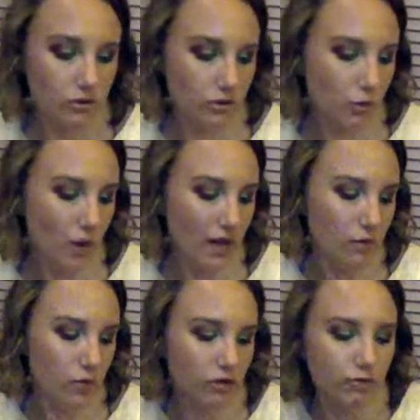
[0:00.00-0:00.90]
The Wet n
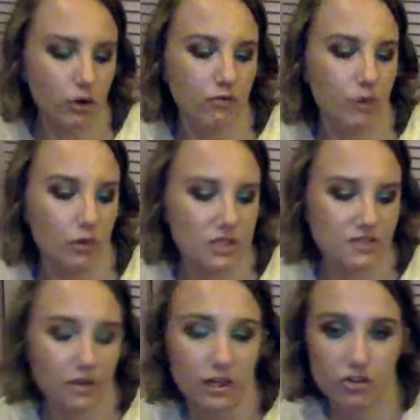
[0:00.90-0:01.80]
Wild Photo Focus
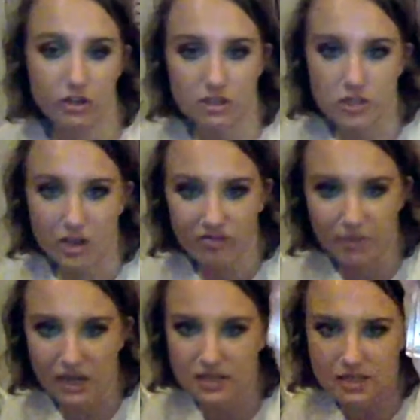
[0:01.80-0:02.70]
foundation in soft
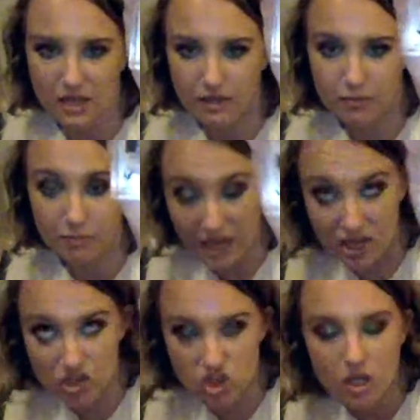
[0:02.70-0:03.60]
beige. I
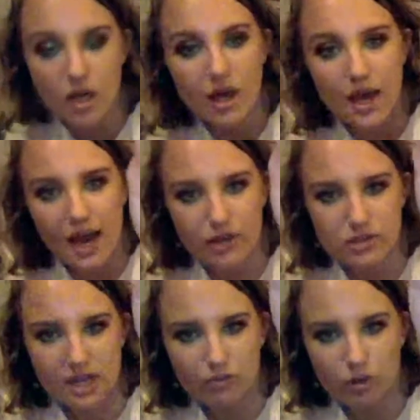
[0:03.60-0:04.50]

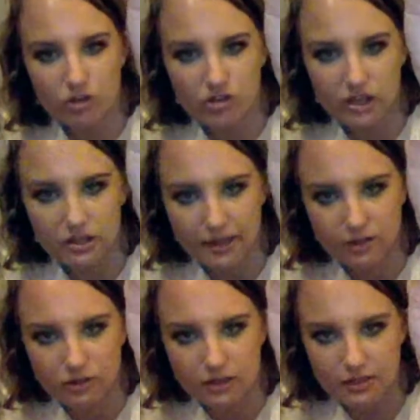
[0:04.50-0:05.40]
used to have one shade
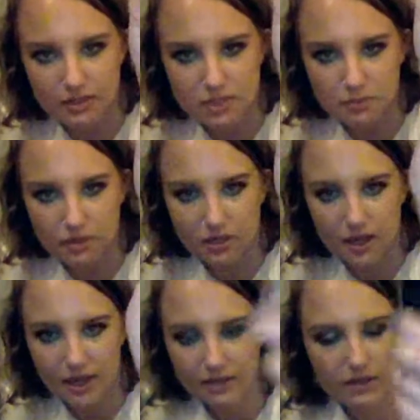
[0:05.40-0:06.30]
lighter than this, but
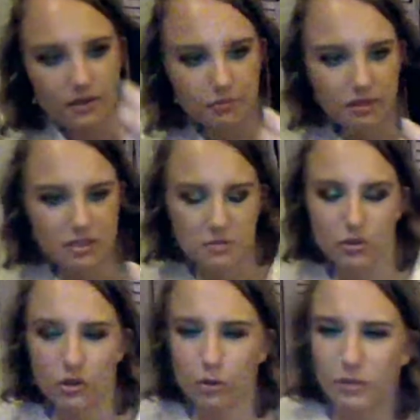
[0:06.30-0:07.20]
I think because I'm a
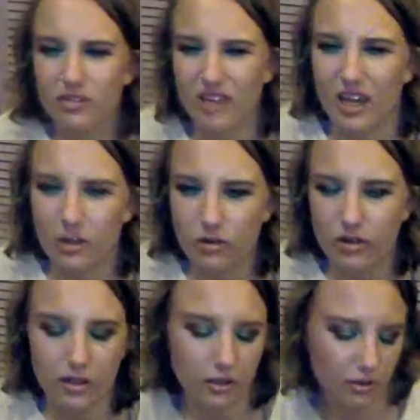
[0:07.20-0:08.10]
little bit tanner
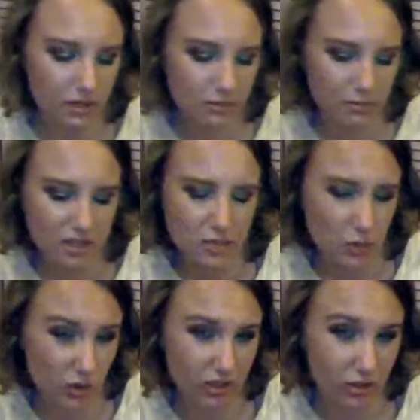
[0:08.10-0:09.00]
right now, it makes me
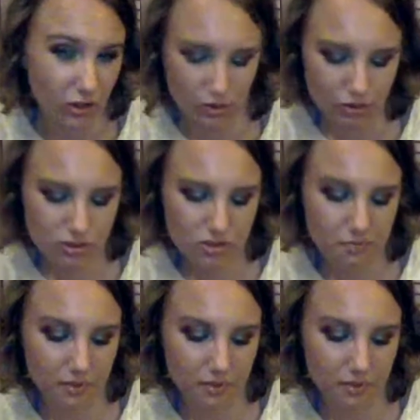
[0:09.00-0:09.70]
look like a ghost.